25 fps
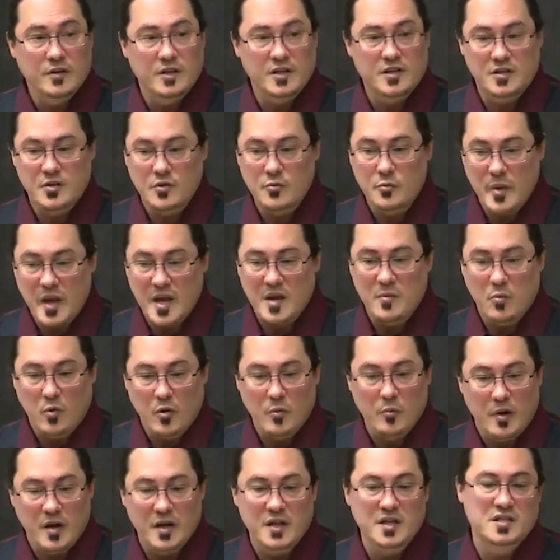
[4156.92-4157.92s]
It's, you make
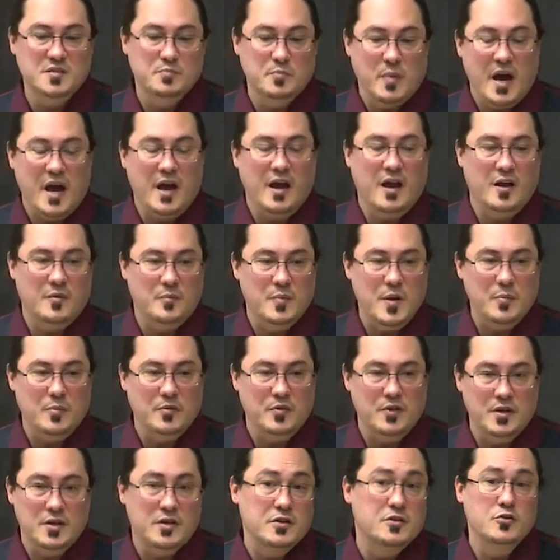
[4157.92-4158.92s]
more money spying on
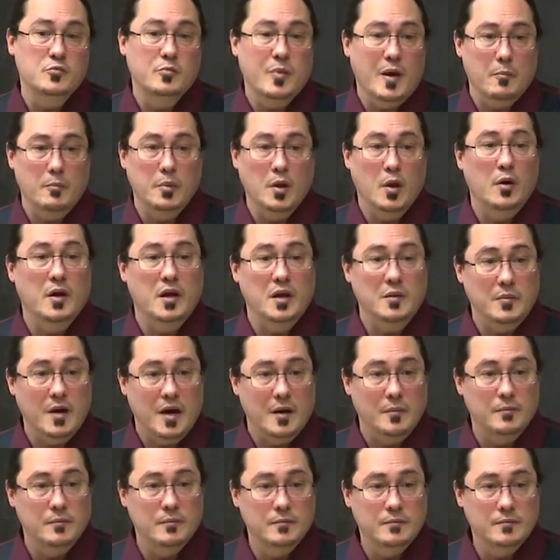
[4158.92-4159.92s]
people than you do by blowing them
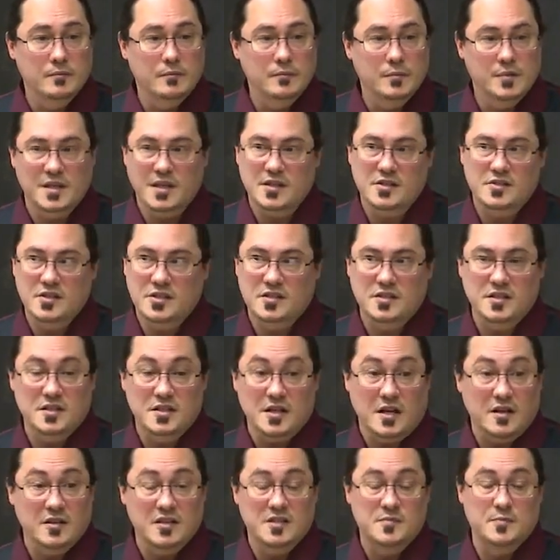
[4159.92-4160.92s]
up. But that's just
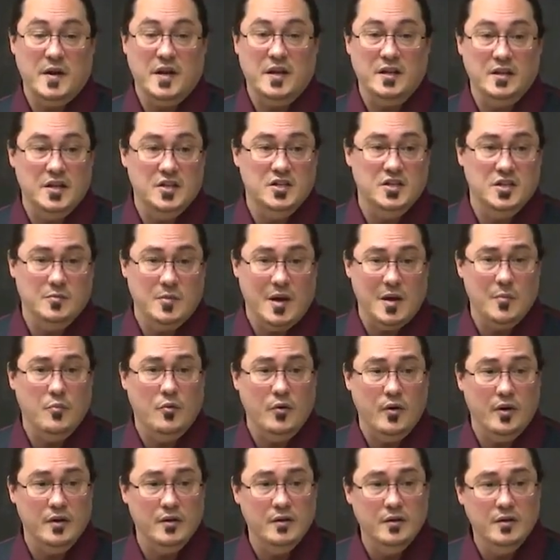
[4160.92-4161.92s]
entirely speculation on my
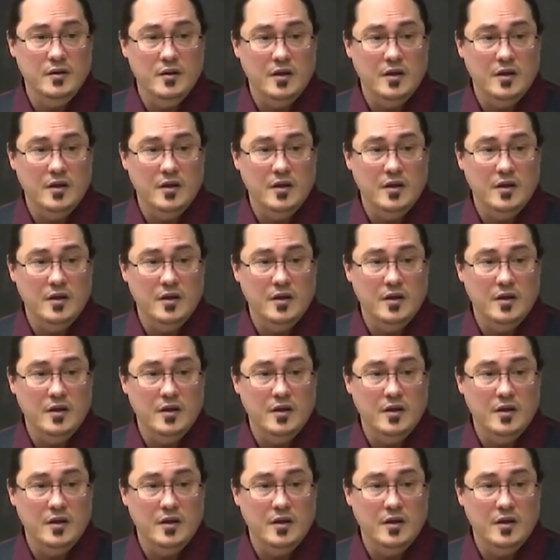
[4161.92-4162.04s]
point.